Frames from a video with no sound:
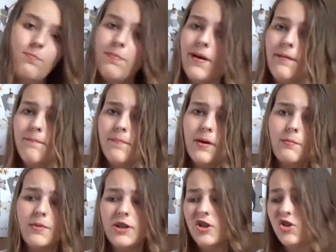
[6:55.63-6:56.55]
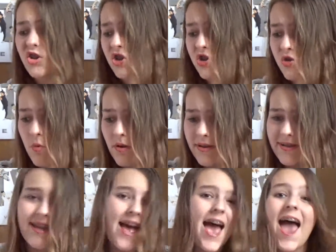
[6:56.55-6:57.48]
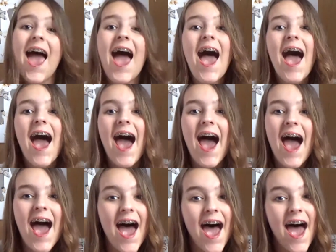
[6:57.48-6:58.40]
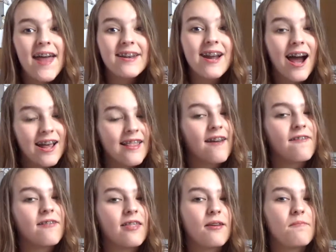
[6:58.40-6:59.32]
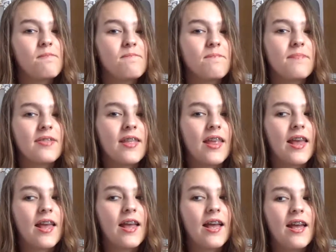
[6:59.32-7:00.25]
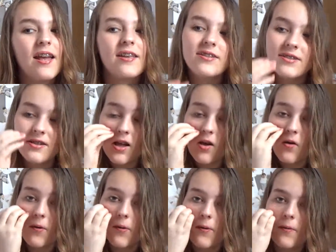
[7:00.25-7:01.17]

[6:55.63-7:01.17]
Like, put them in jean shorts, and I love them. So,